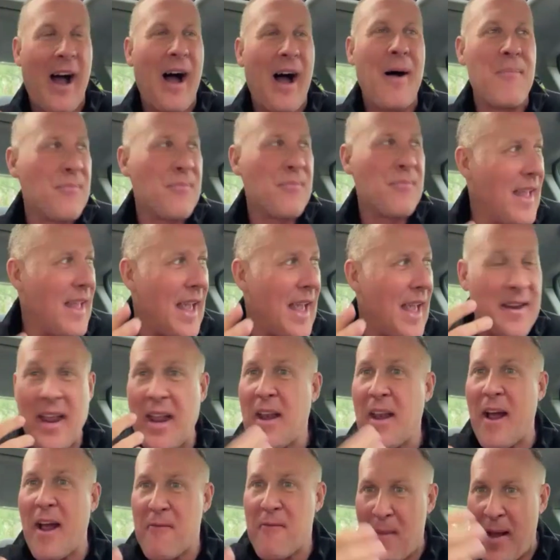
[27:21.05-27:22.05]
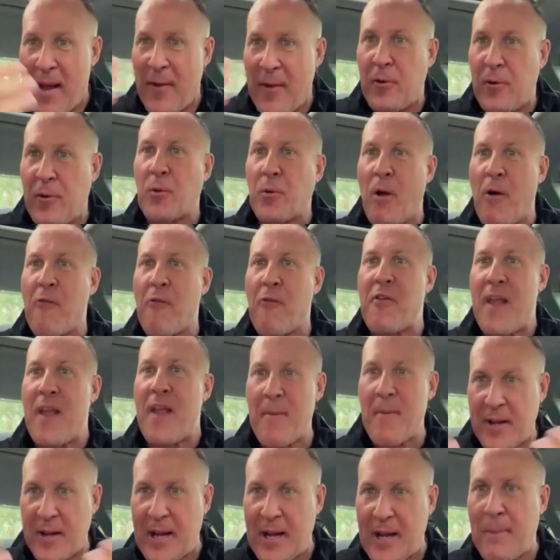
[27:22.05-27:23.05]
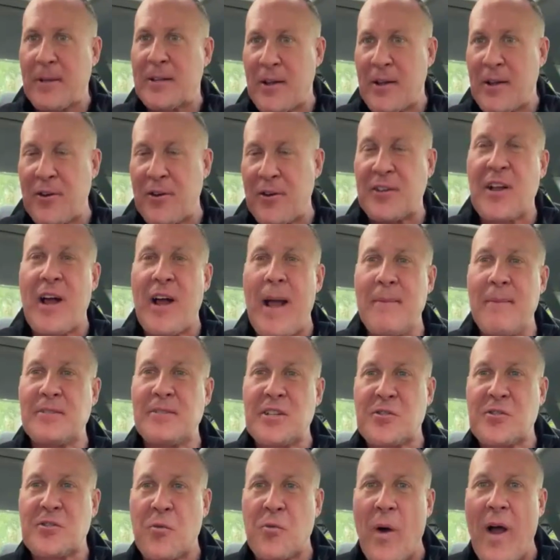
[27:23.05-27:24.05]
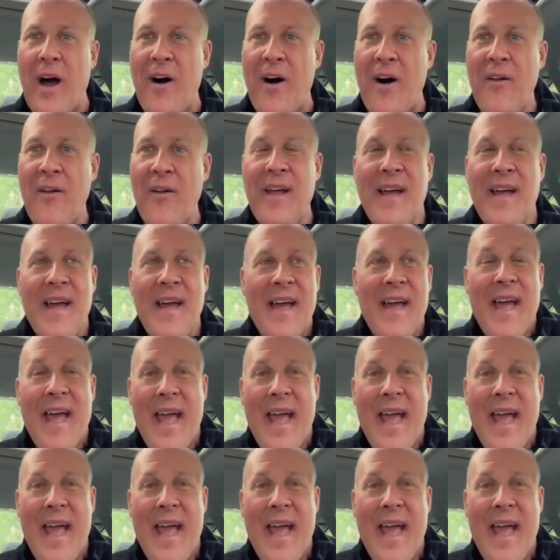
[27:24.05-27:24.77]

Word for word: Um, and then I've met with the royal family a couple different times as well.